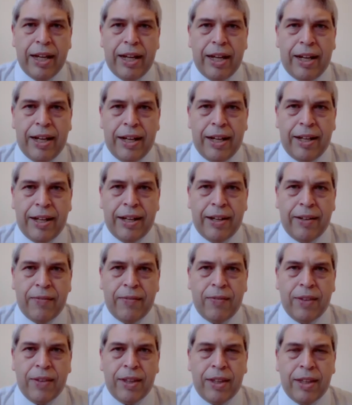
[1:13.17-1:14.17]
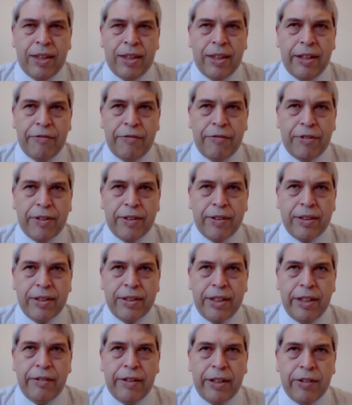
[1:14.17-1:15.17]
on
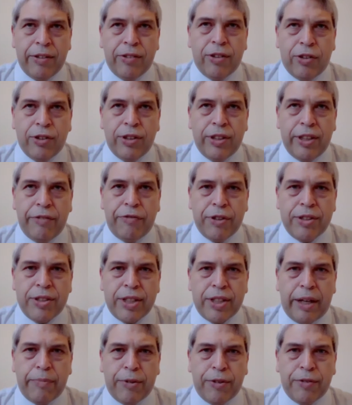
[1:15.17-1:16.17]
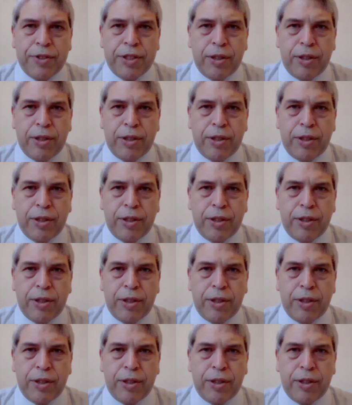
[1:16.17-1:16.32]
different type of